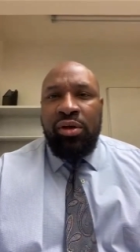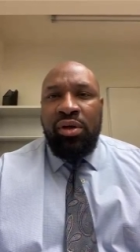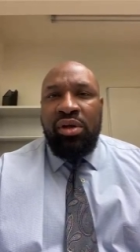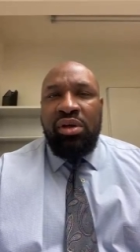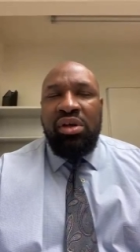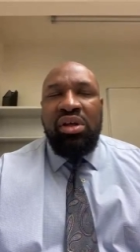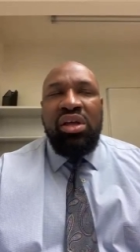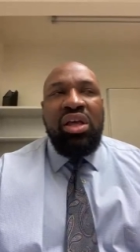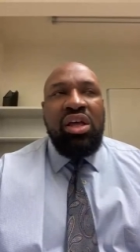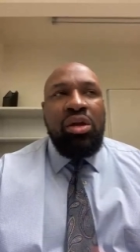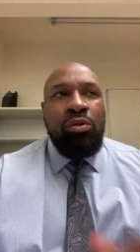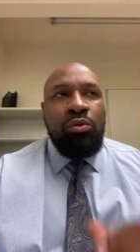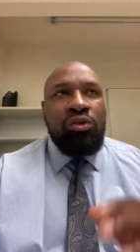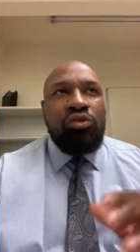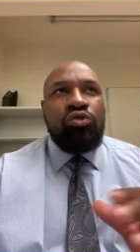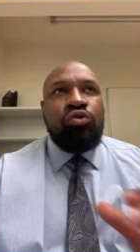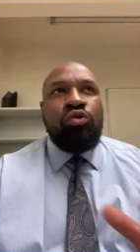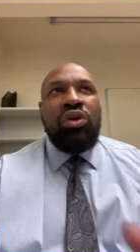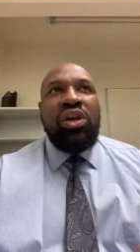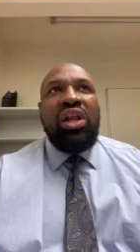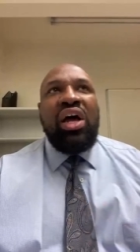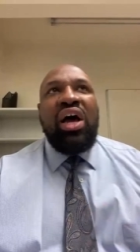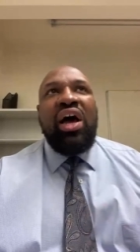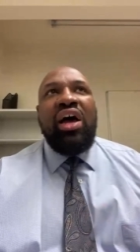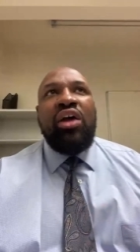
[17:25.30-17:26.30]
he was
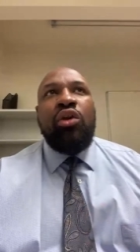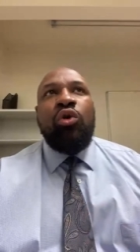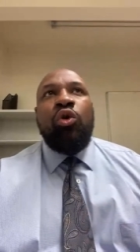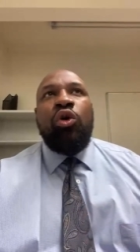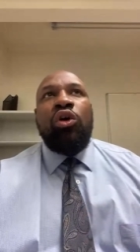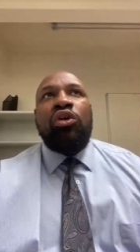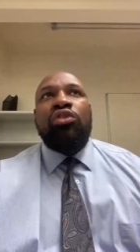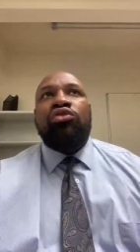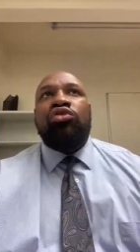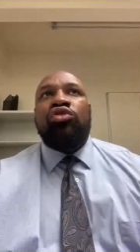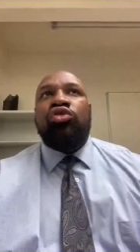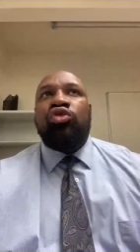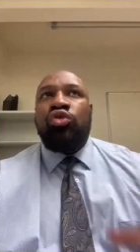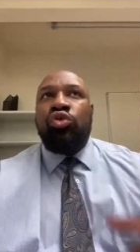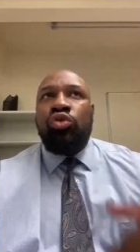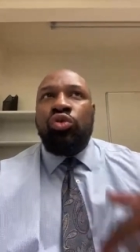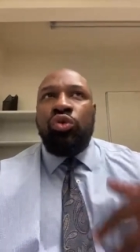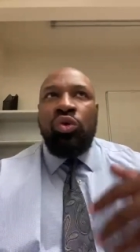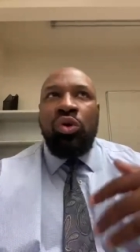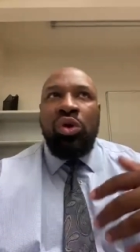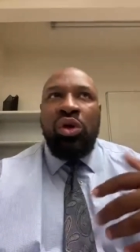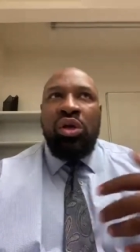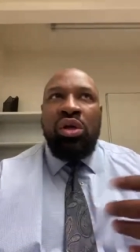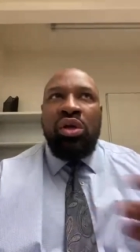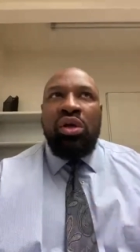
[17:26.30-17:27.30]
relied on
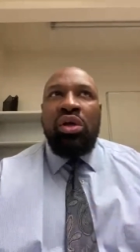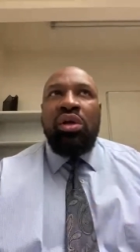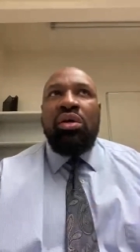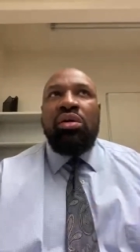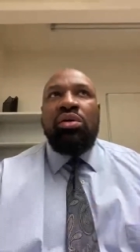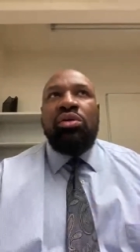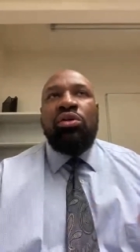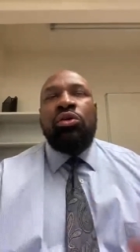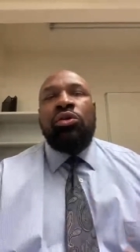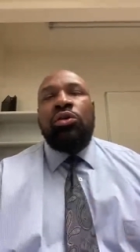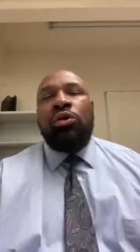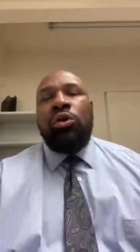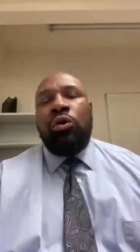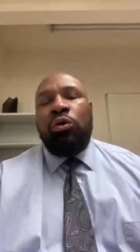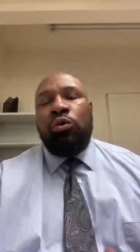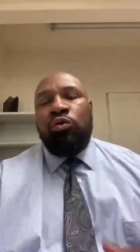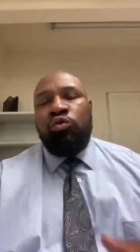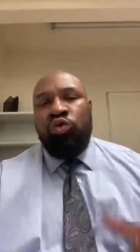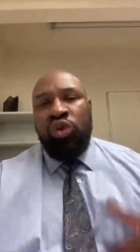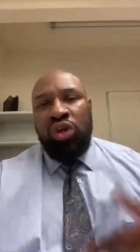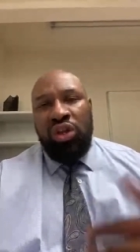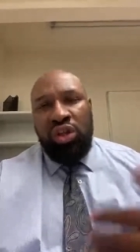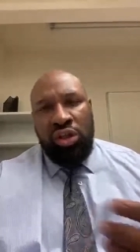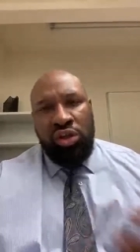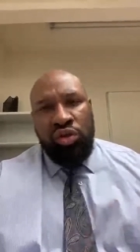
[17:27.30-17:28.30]
to, really